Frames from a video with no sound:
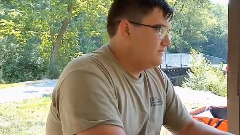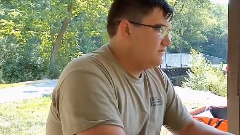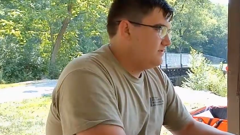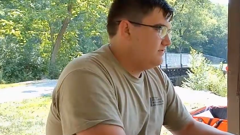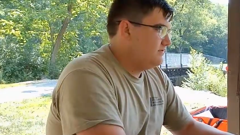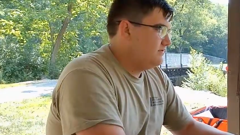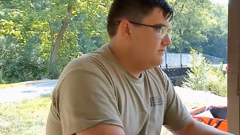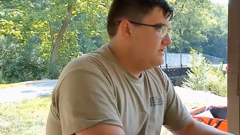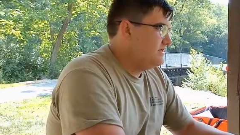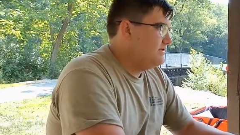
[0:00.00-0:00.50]

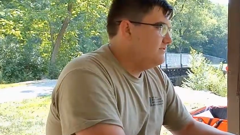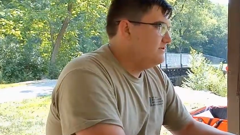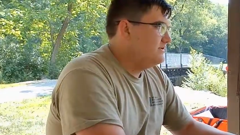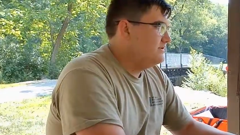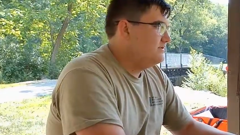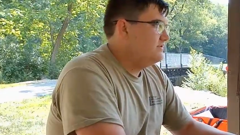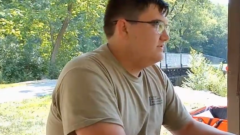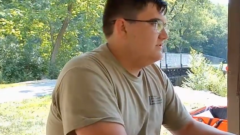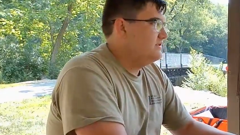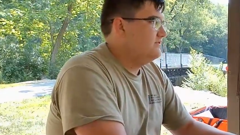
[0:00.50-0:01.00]

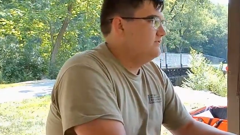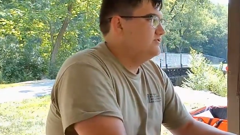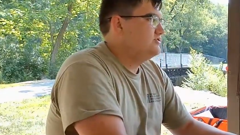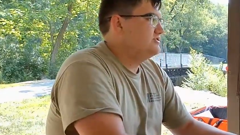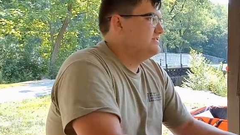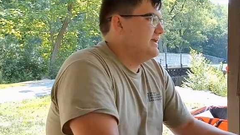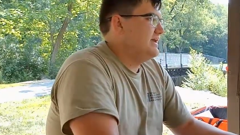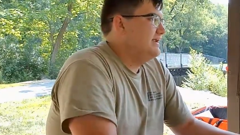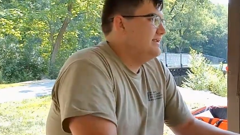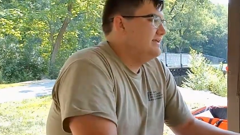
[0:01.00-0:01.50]
even just
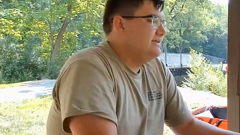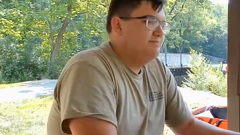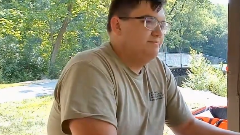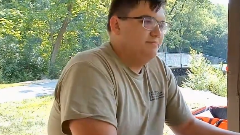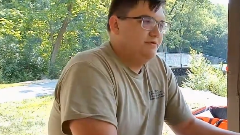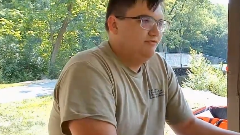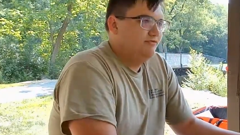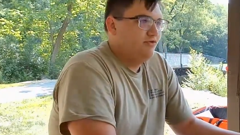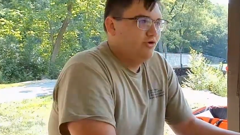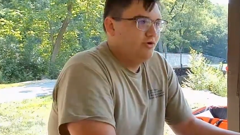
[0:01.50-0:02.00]
any
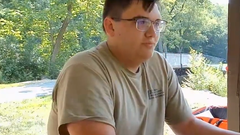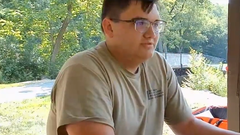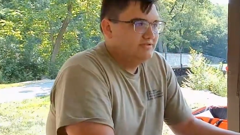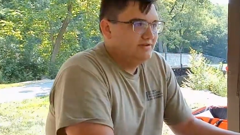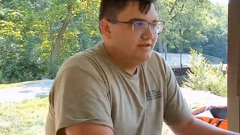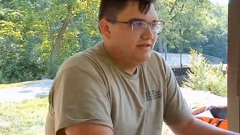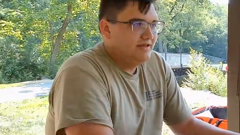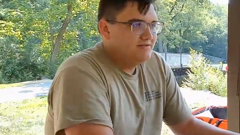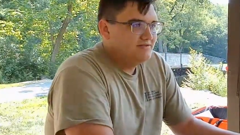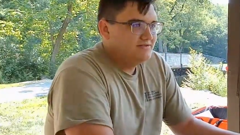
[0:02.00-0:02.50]
performance
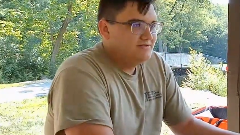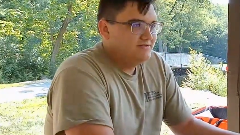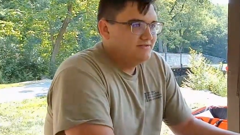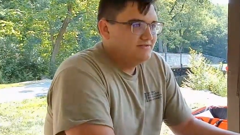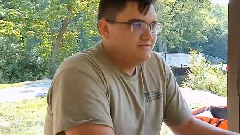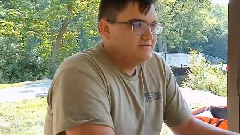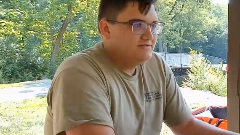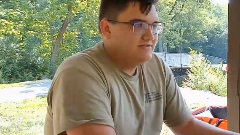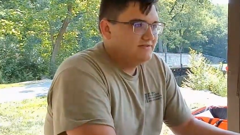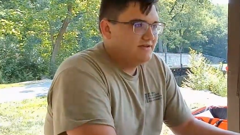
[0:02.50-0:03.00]

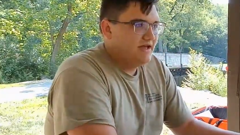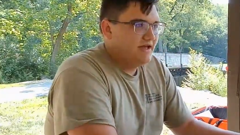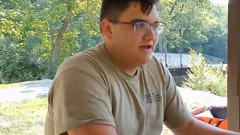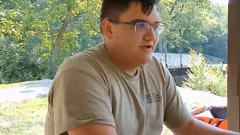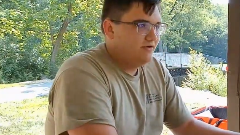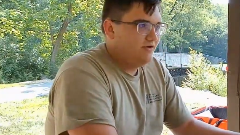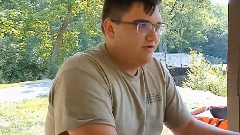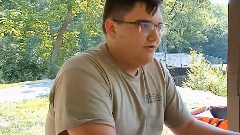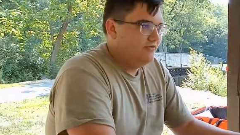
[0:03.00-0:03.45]
enhancers at all,